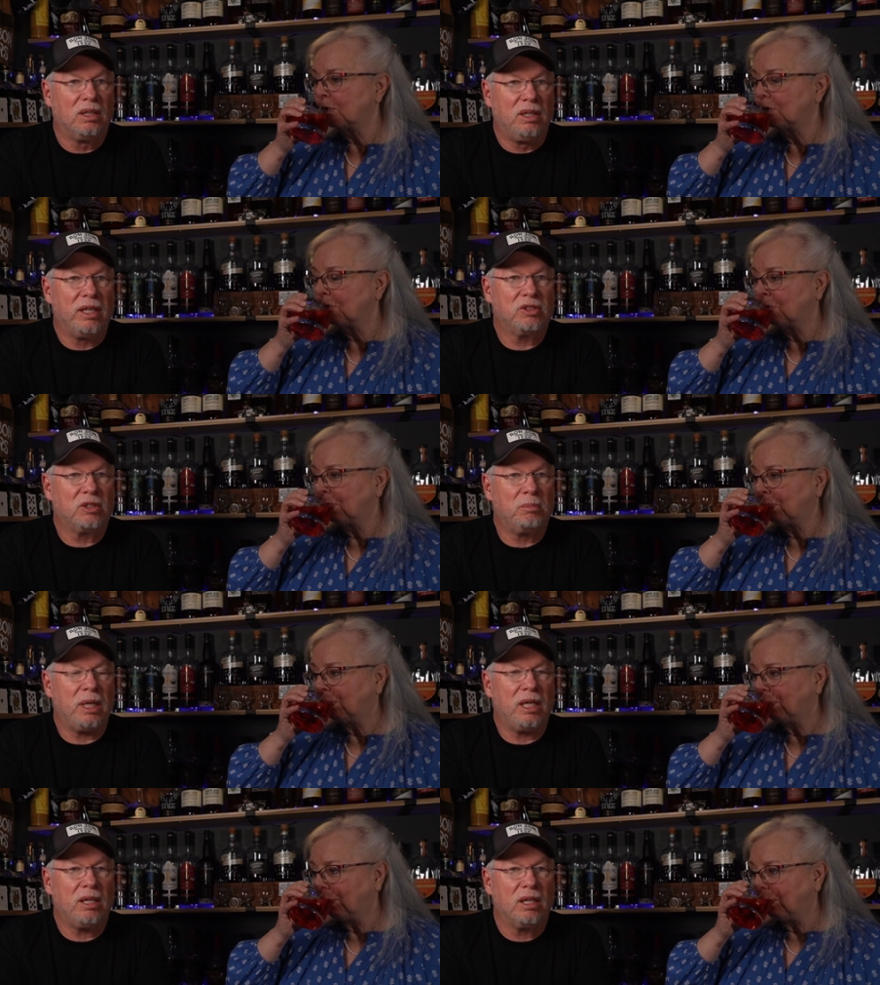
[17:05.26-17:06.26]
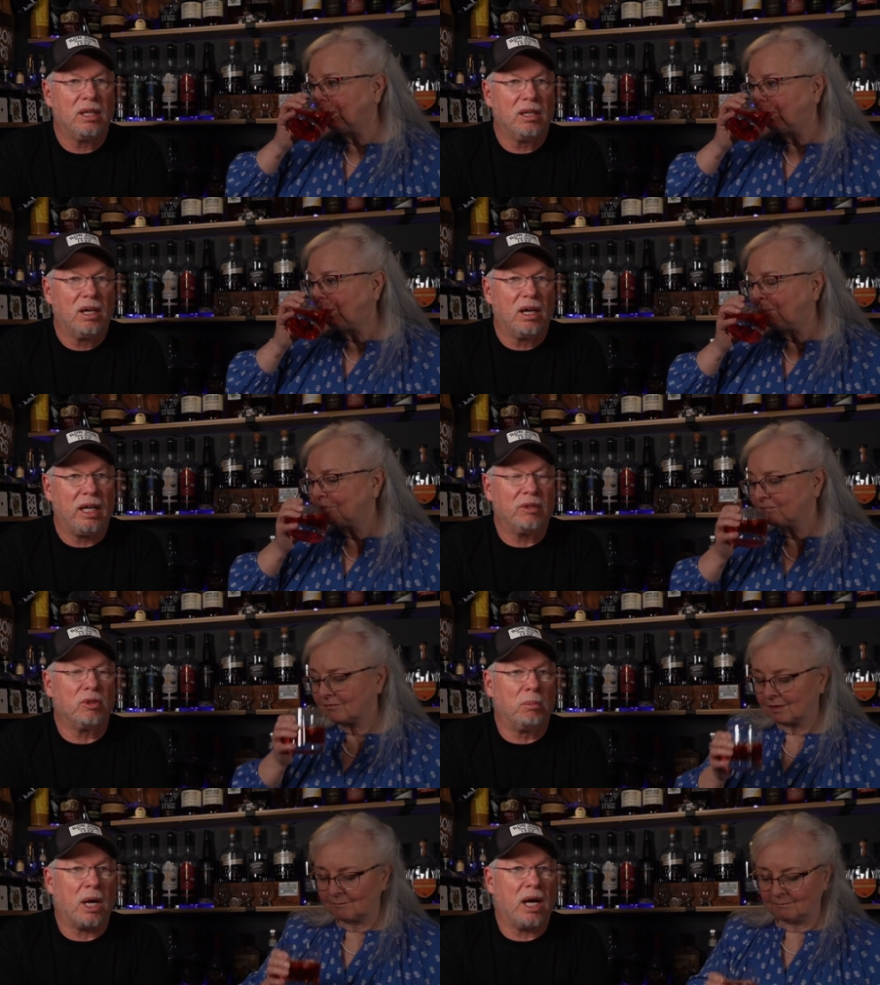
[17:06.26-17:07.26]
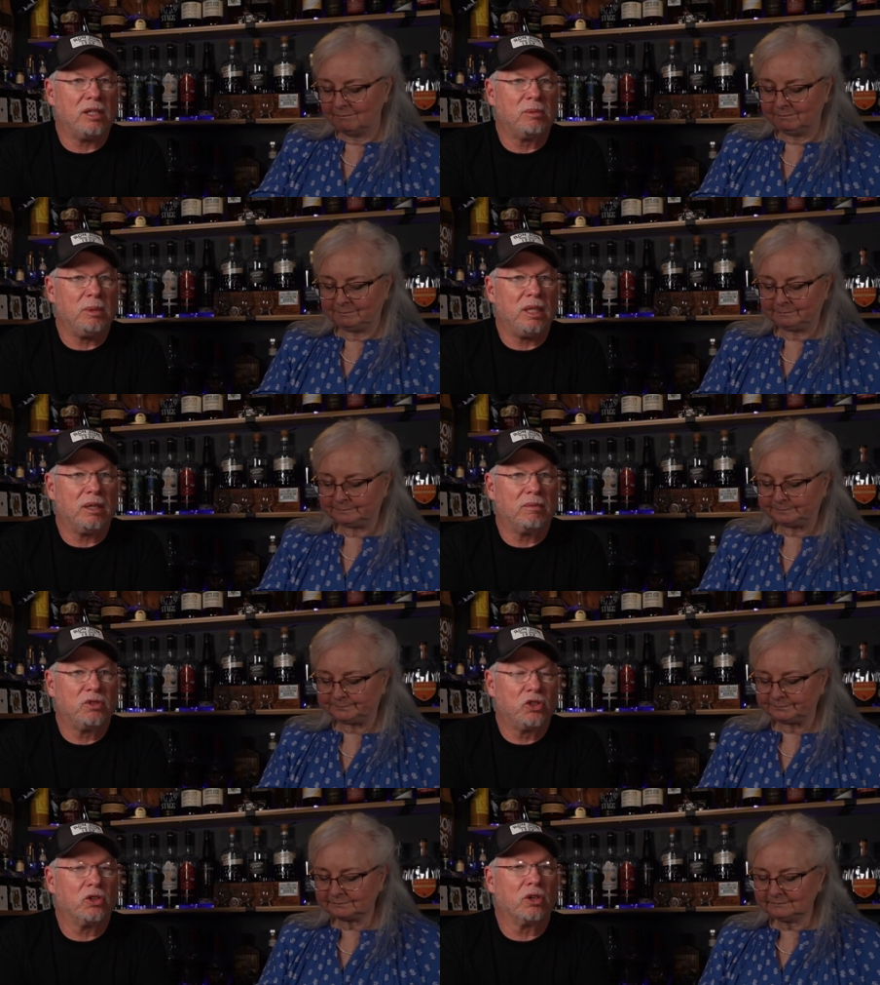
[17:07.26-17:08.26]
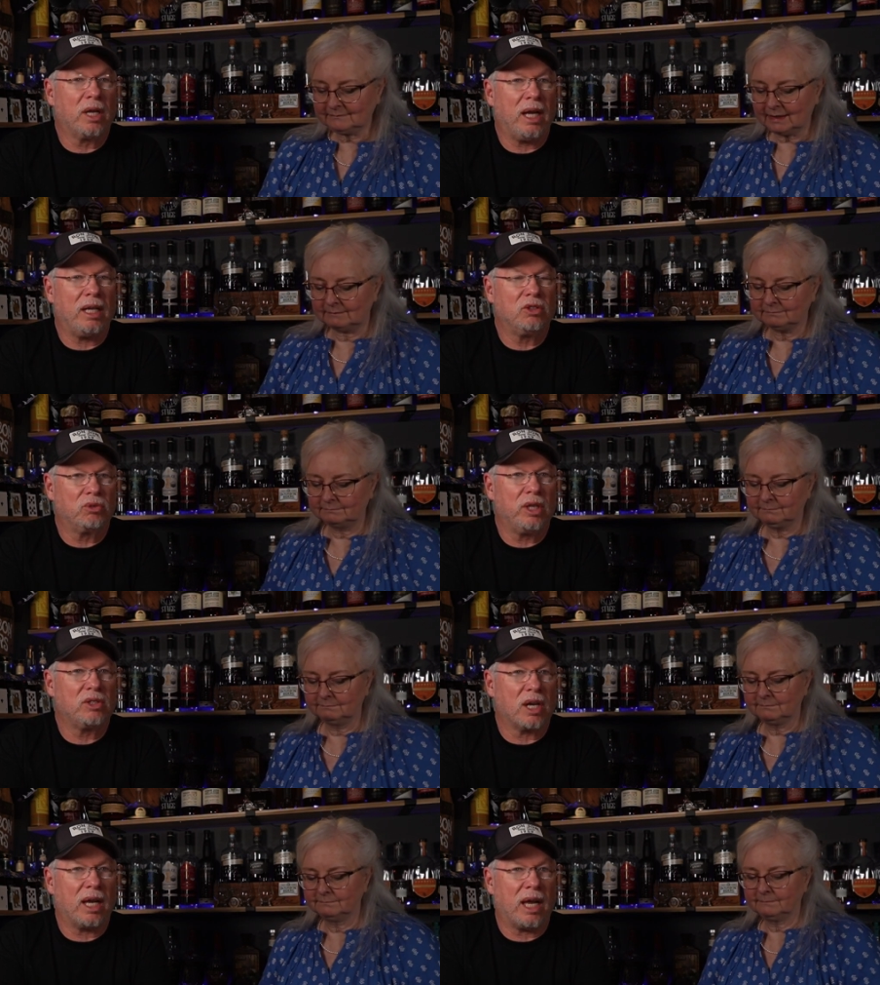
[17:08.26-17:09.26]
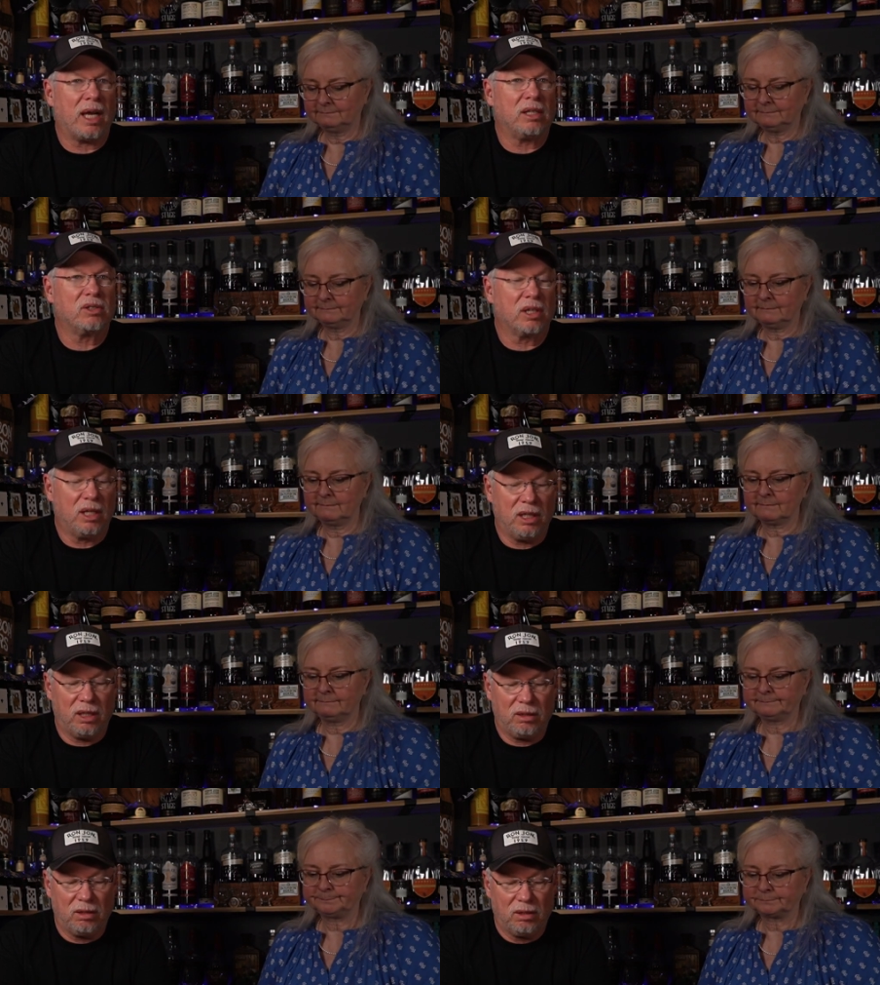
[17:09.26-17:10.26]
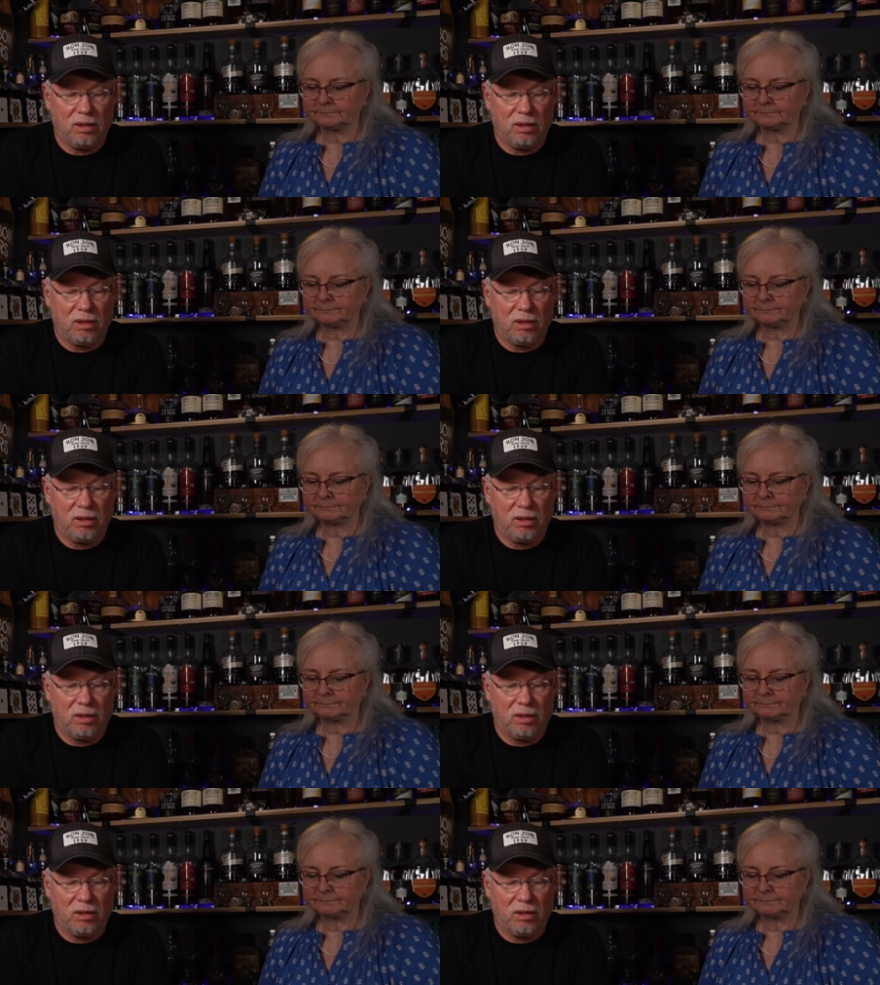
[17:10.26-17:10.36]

Speaker 1: this. To me, it reminds me of sugarcane treats I had as a kid.